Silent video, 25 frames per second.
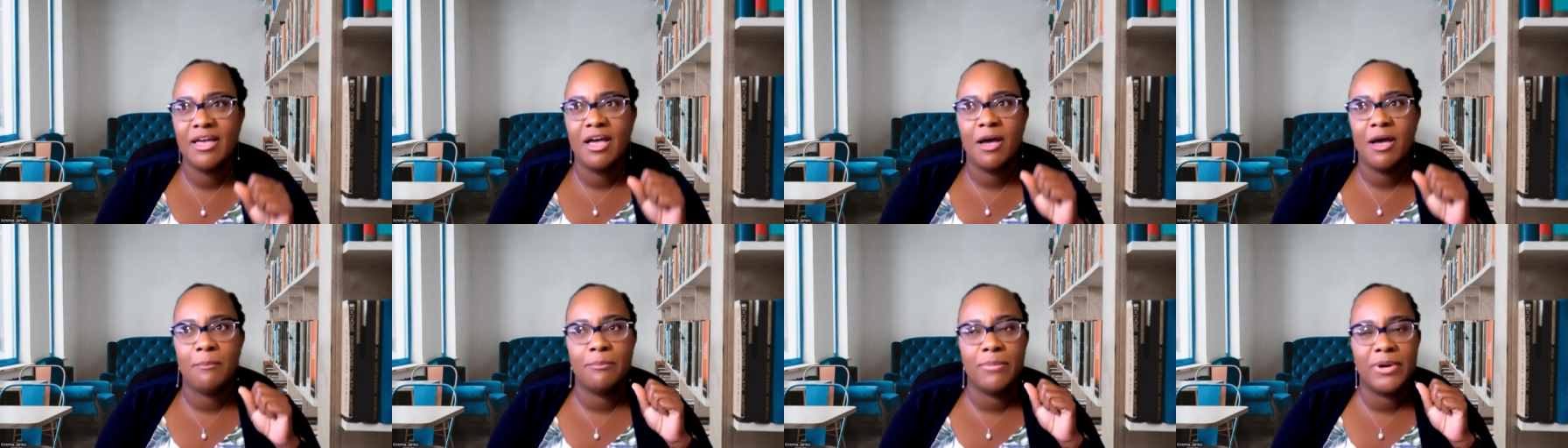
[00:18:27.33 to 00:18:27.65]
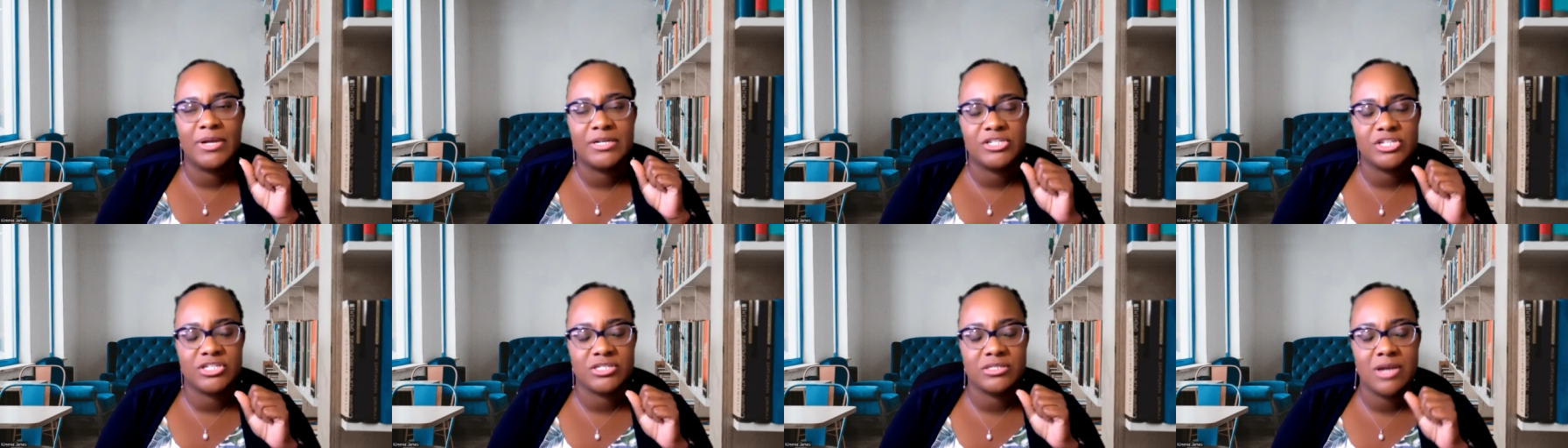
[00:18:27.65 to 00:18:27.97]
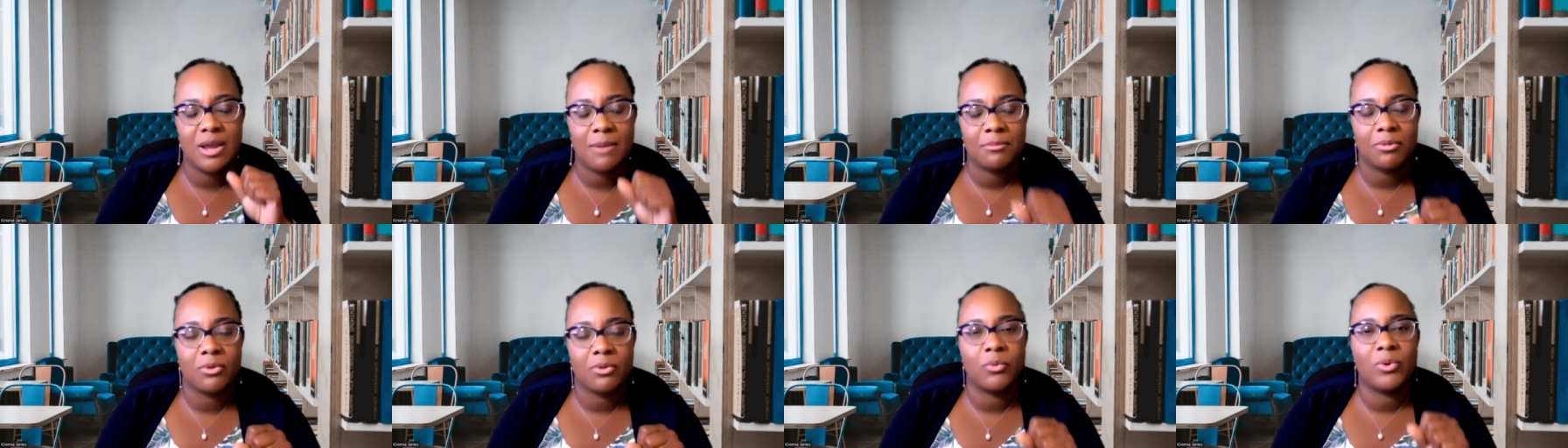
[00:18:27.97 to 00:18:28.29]
But just
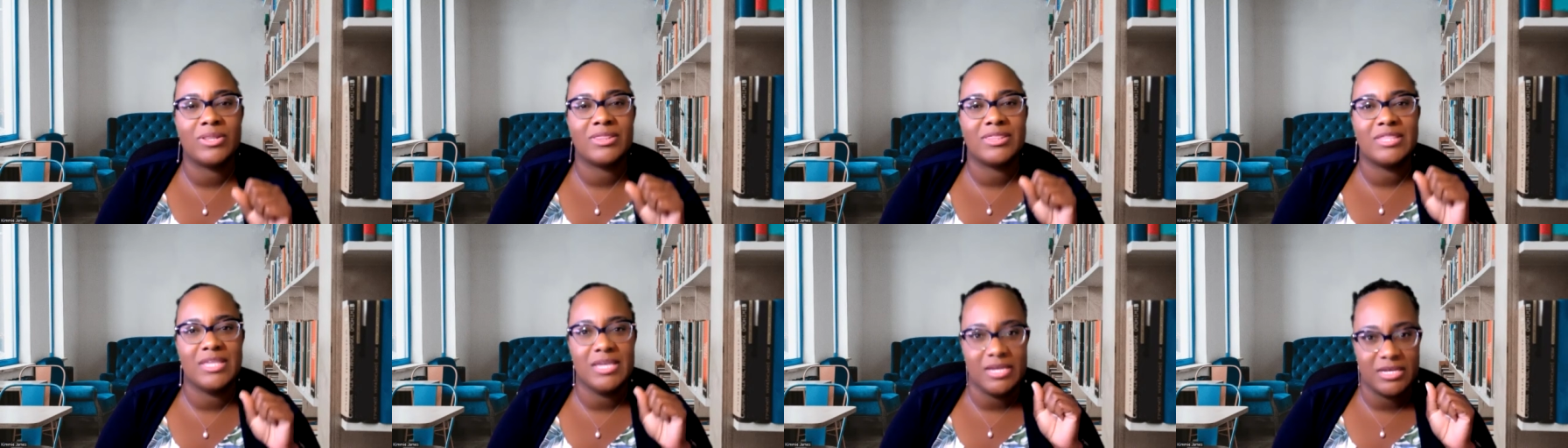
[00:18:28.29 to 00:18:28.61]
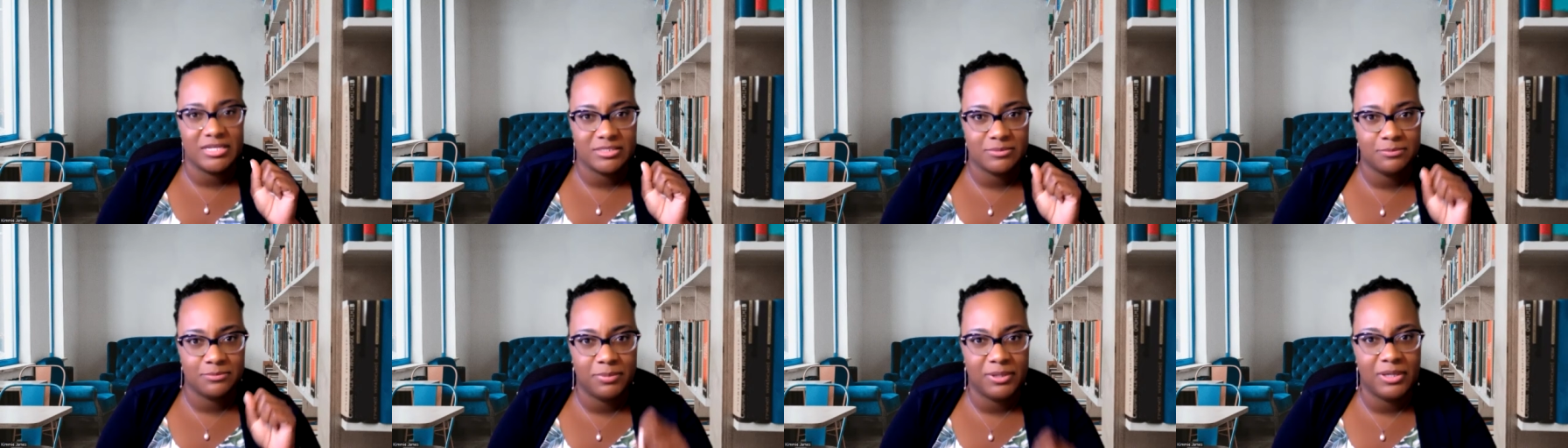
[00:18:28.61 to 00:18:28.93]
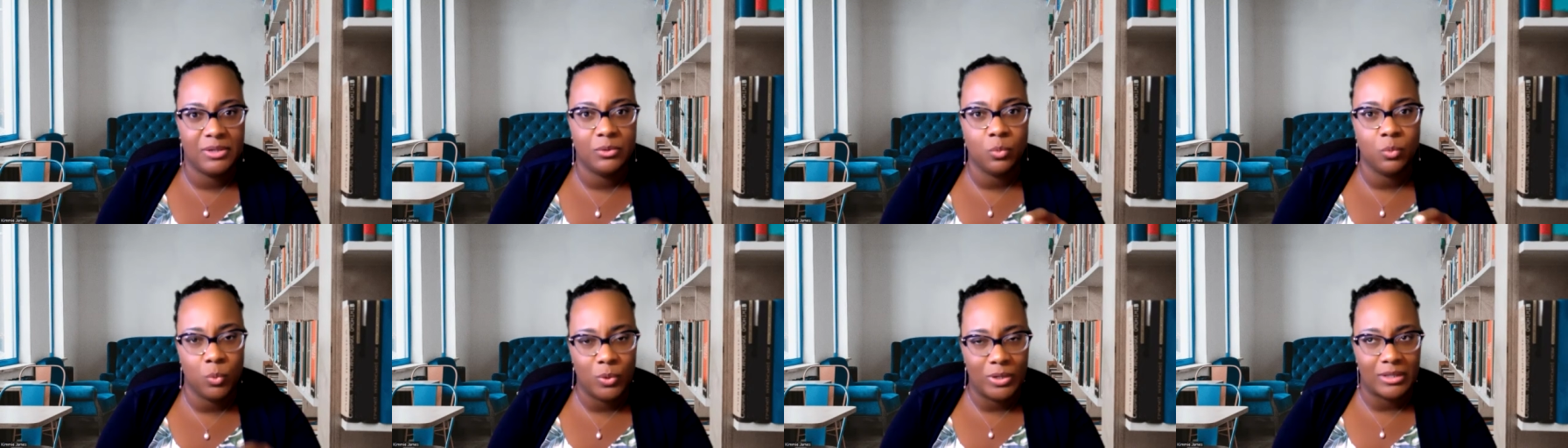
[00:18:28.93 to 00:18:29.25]
number one thing is be
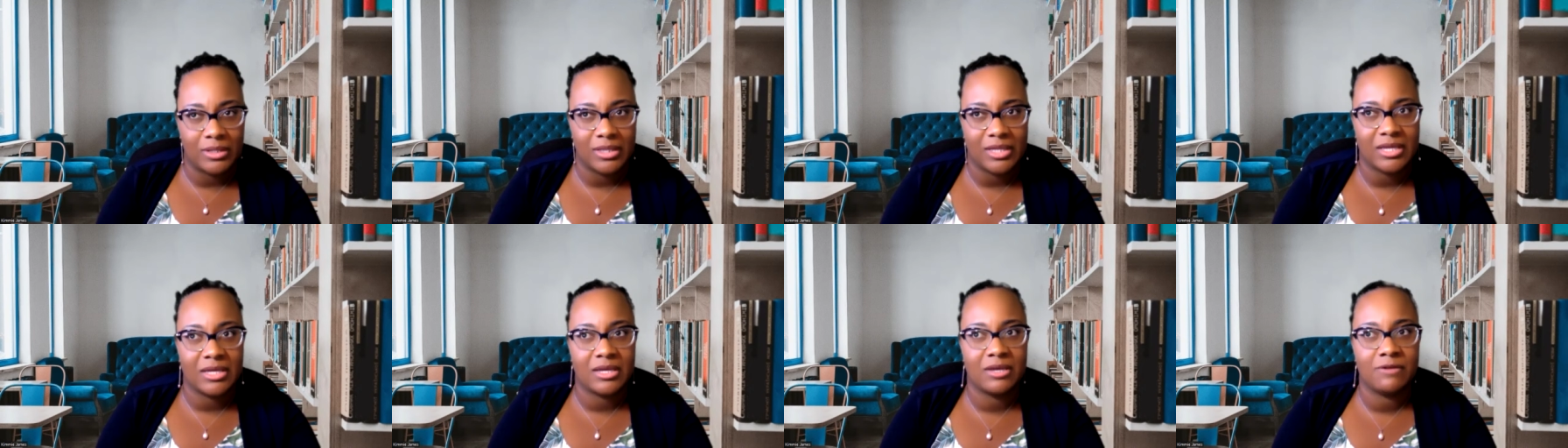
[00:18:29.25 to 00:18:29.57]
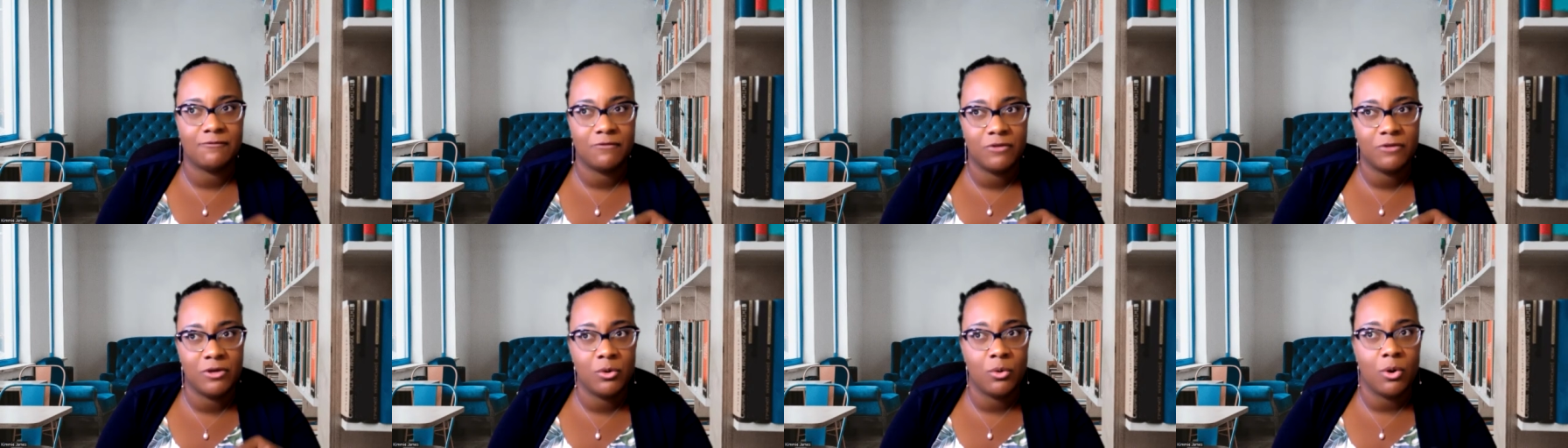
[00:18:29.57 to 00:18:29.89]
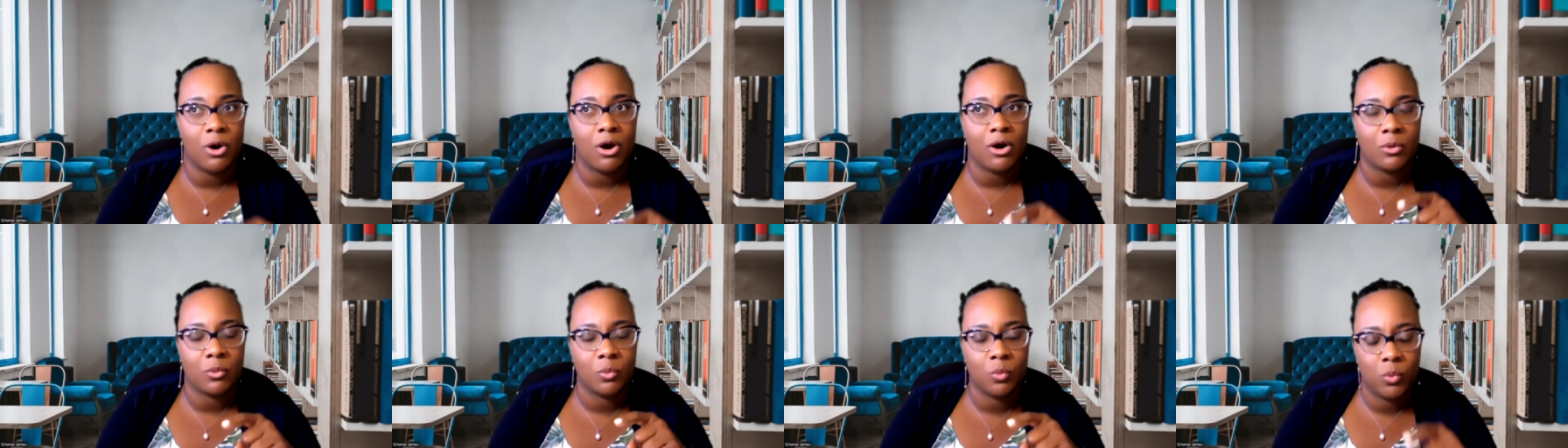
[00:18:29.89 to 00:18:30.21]
willing. If you
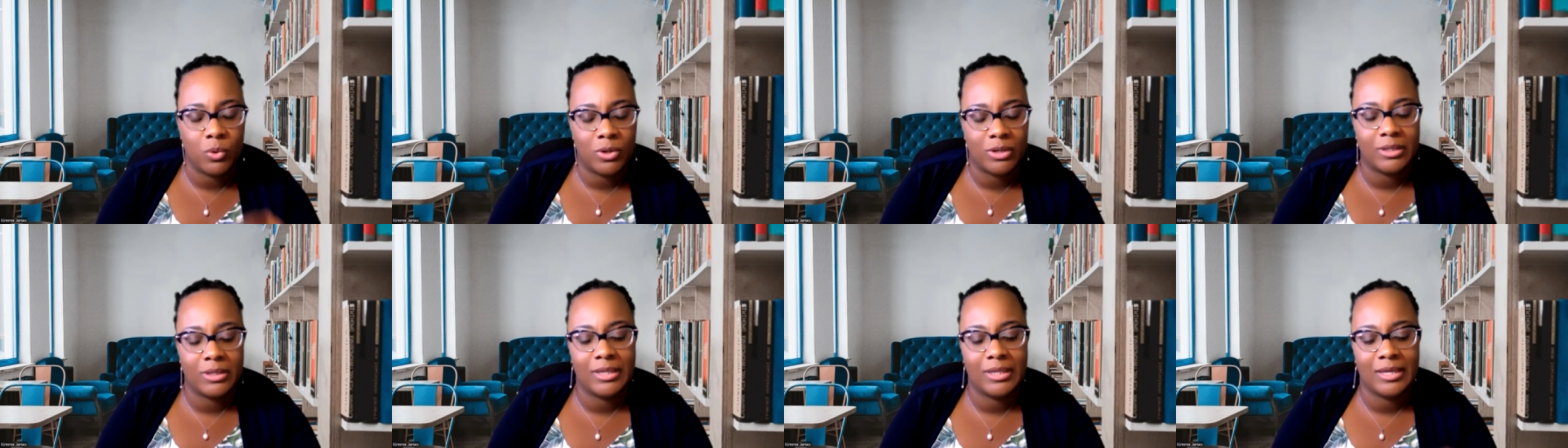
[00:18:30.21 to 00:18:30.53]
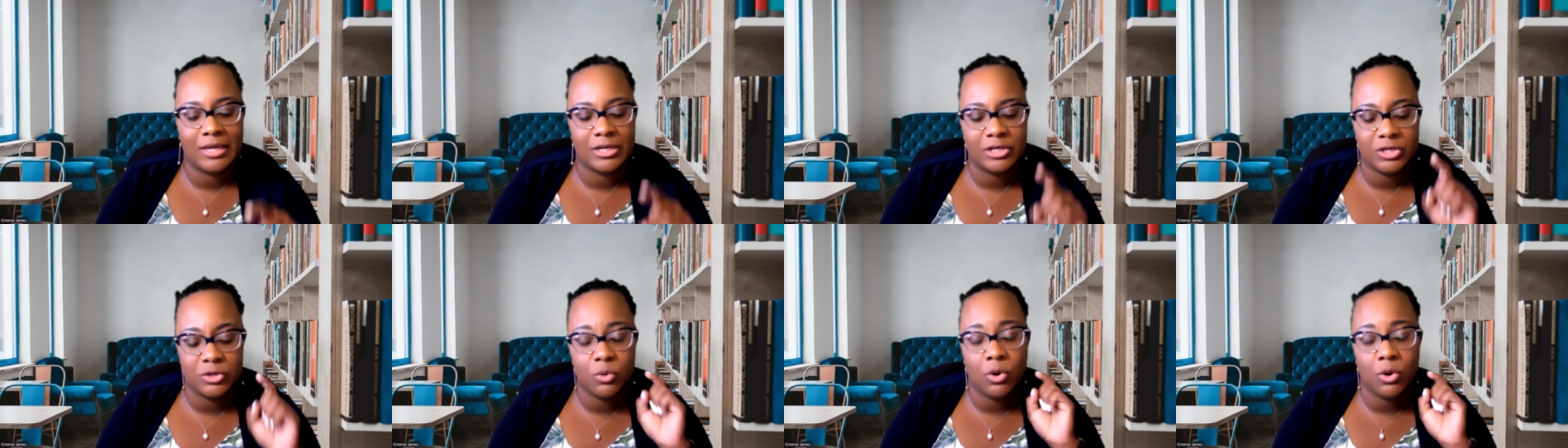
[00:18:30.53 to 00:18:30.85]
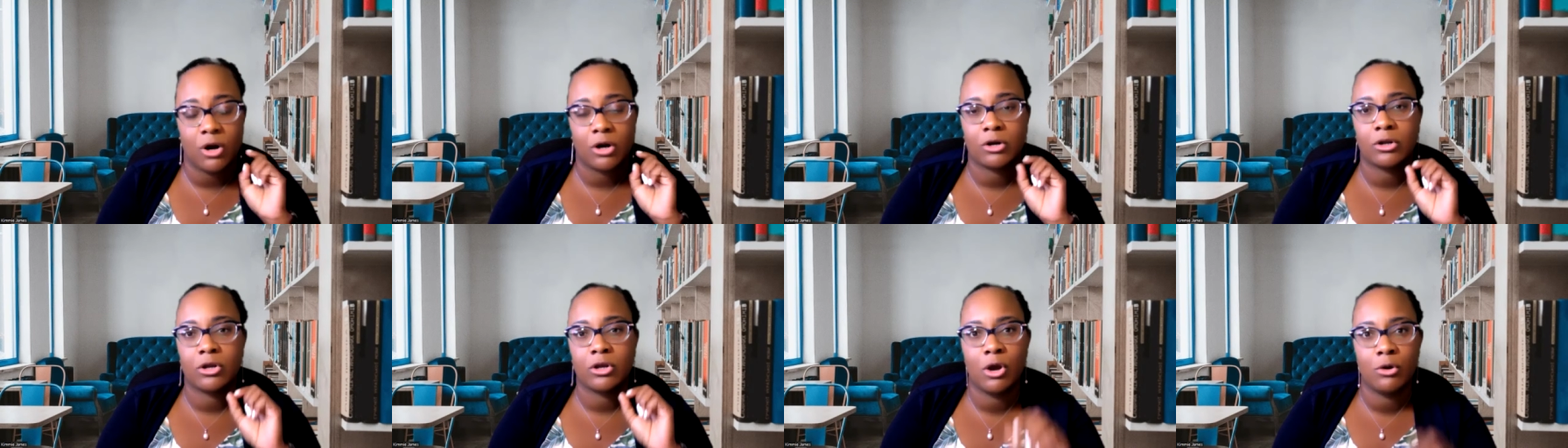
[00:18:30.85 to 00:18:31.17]
are willing and you
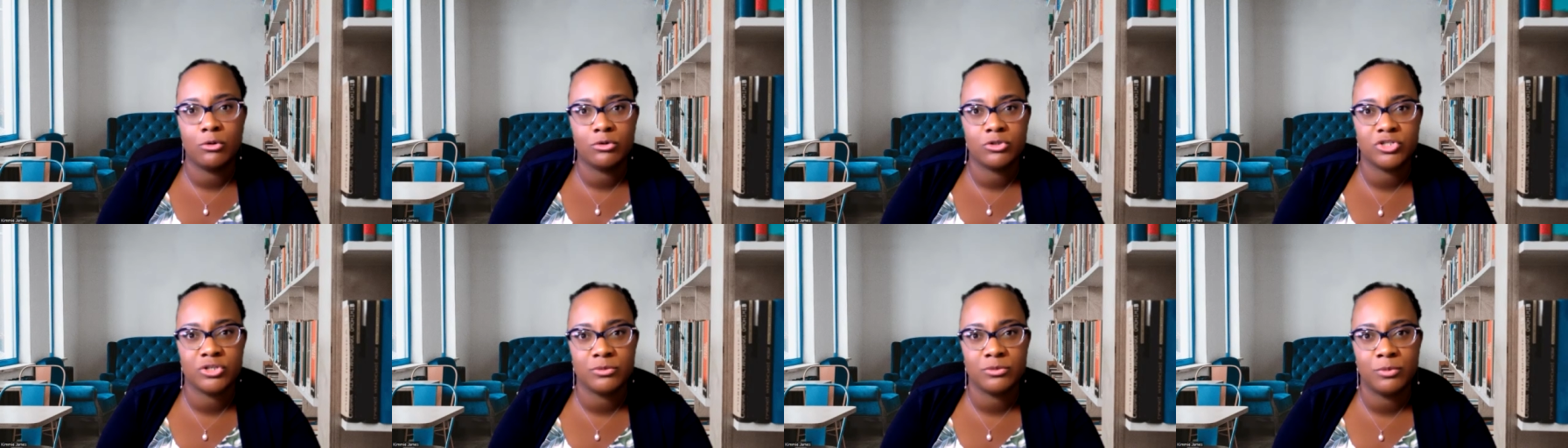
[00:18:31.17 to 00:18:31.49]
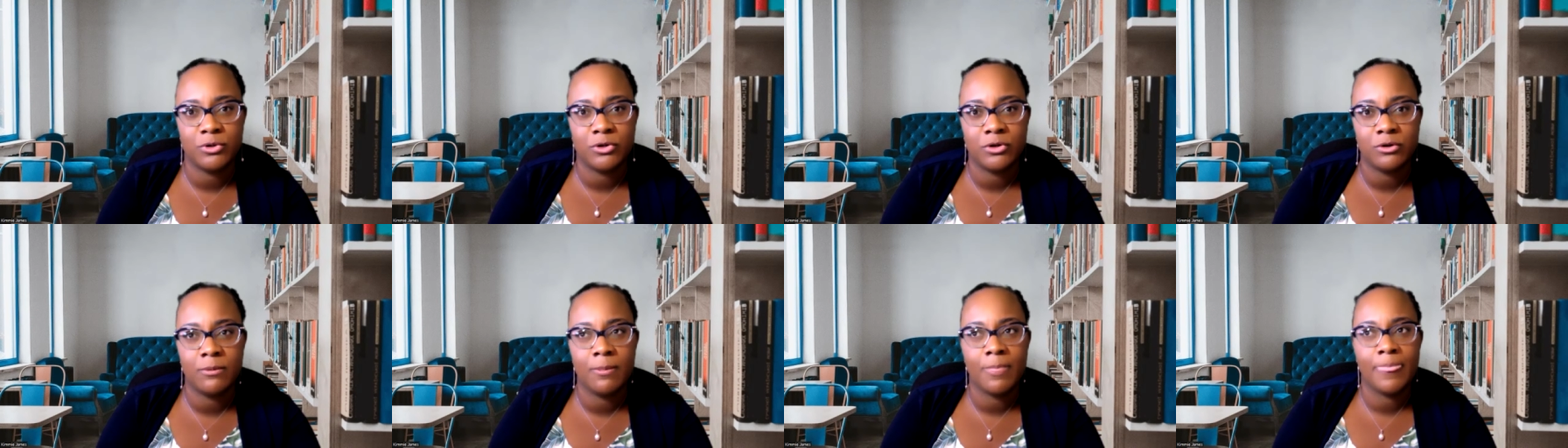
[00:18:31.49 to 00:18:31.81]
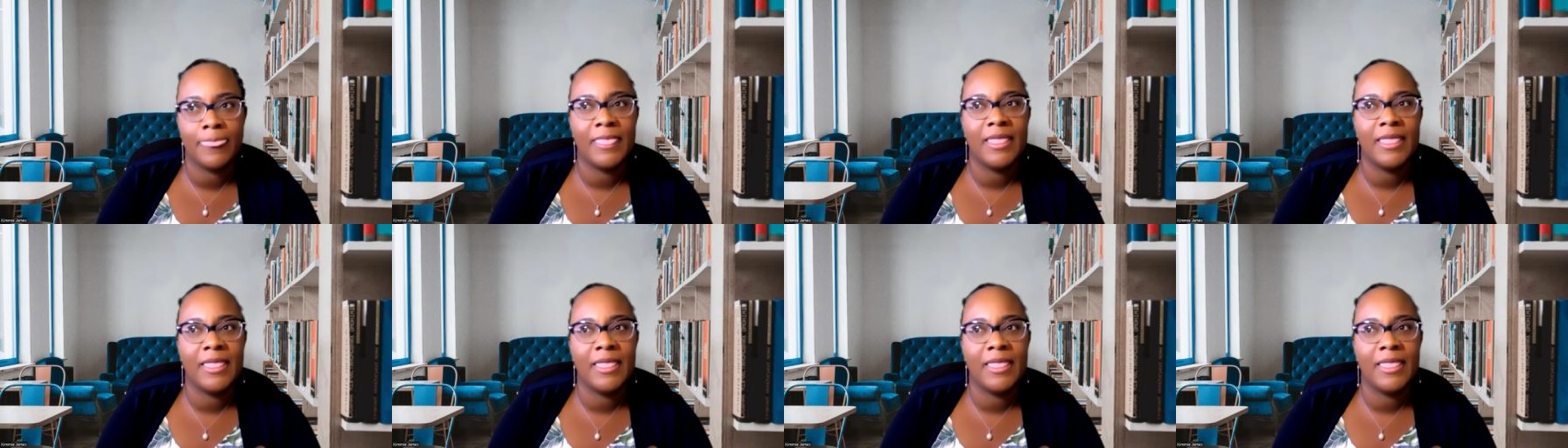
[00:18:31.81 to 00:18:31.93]
are coachable,